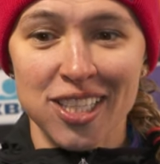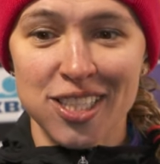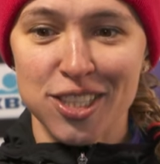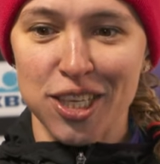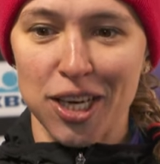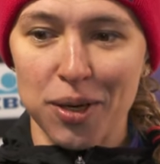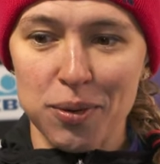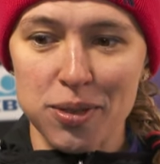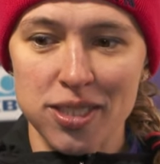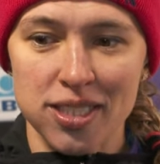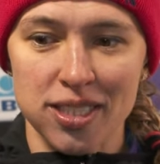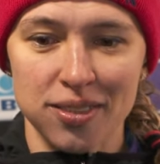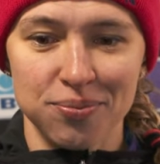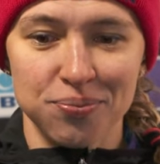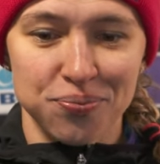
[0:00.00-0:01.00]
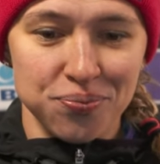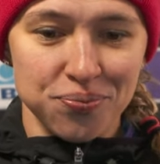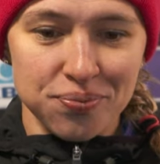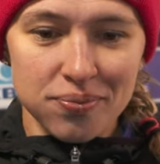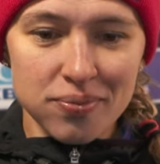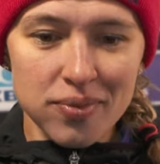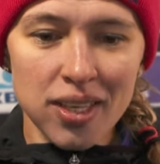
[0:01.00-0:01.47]
So I was
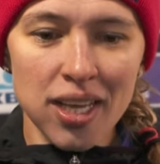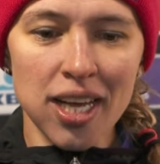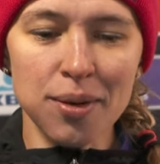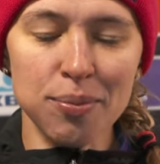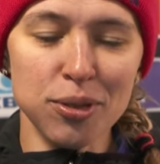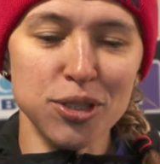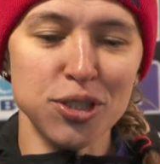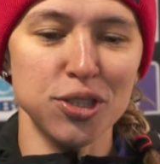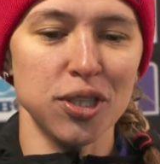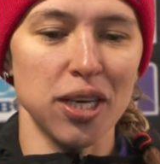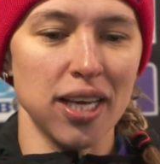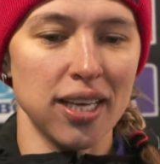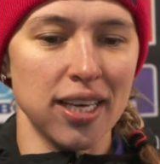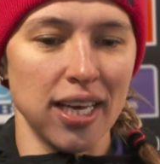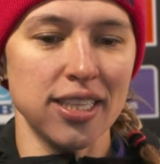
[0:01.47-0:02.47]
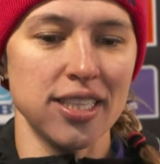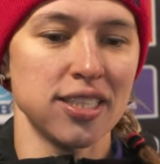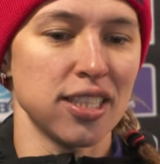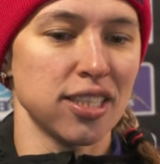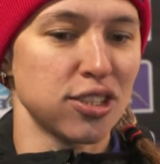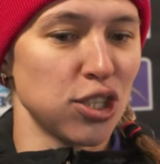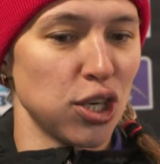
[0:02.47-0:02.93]
able to like get in
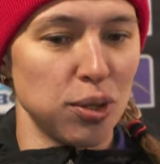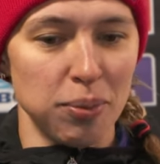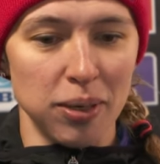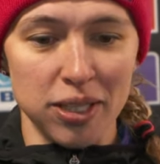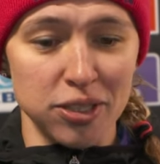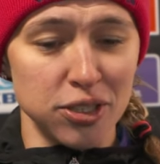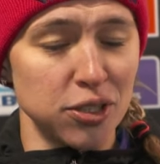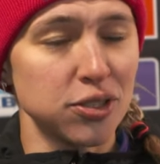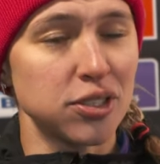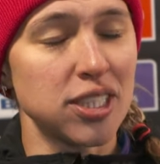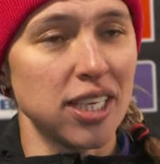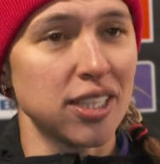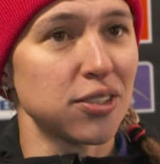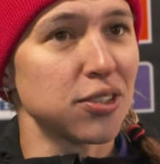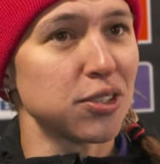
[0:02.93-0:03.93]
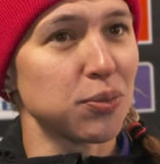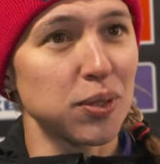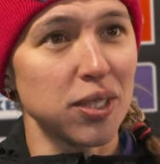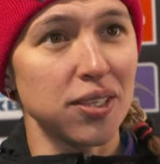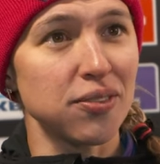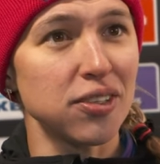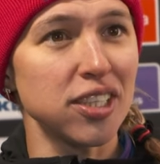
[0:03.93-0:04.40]
the top, I don't know, 10 or
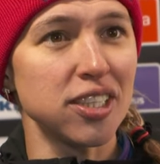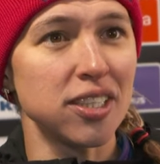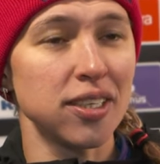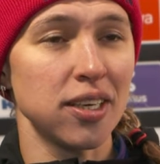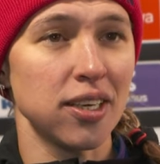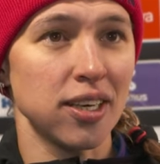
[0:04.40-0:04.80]
whatever,